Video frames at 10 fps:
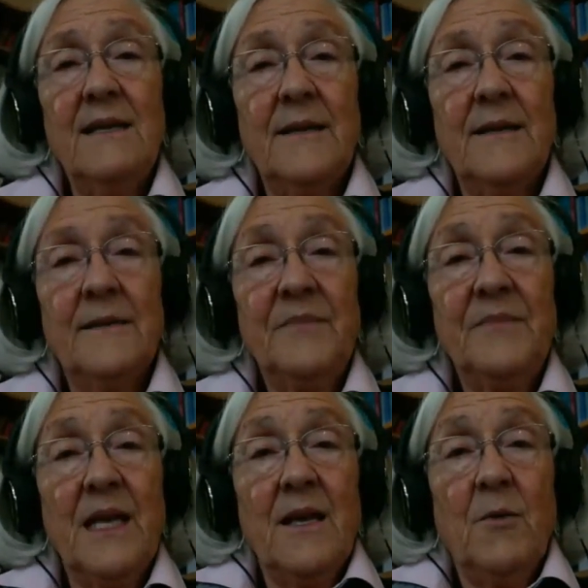And,
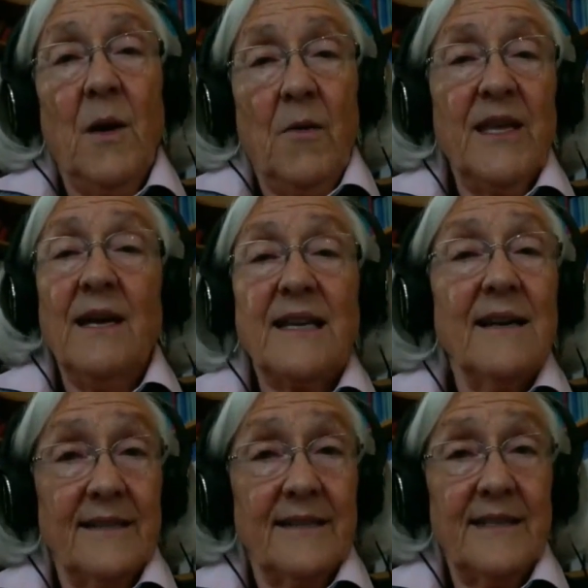you know, the
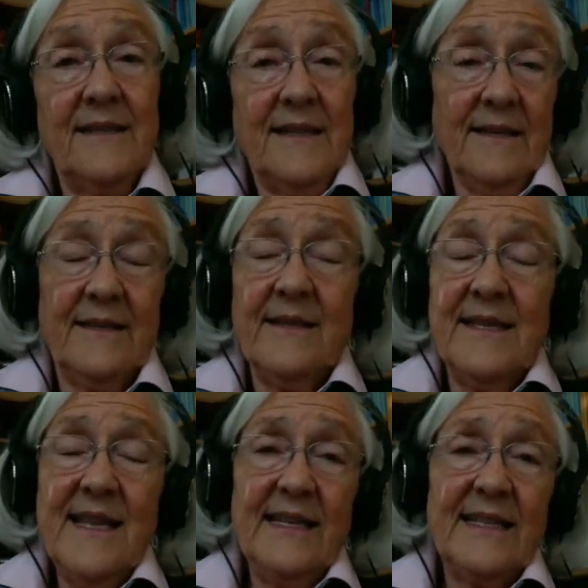unconscious exists.
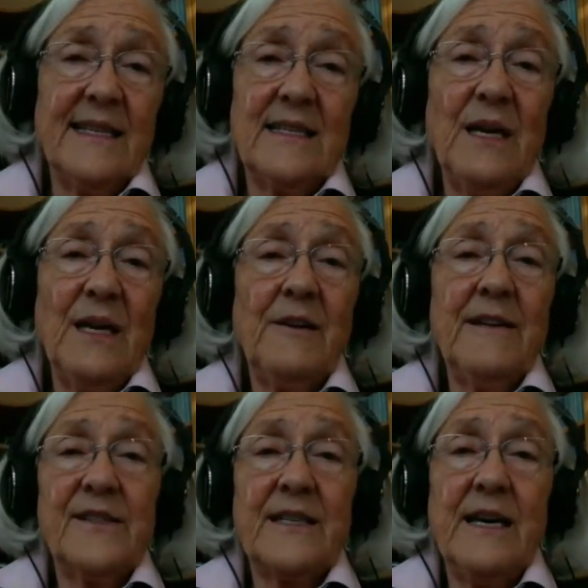It's nice it's being
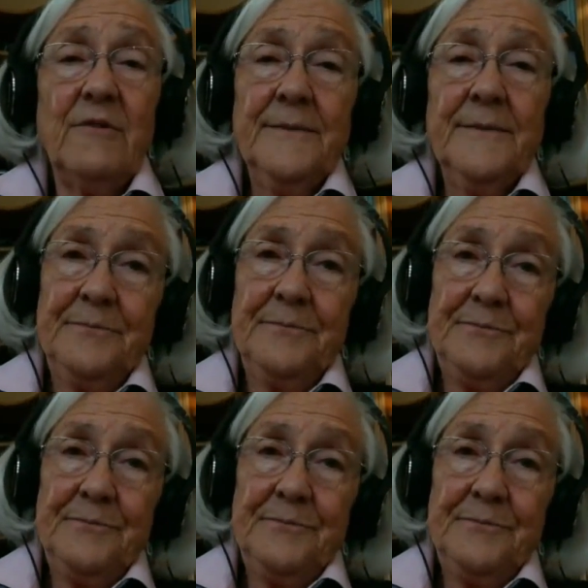rediscovered.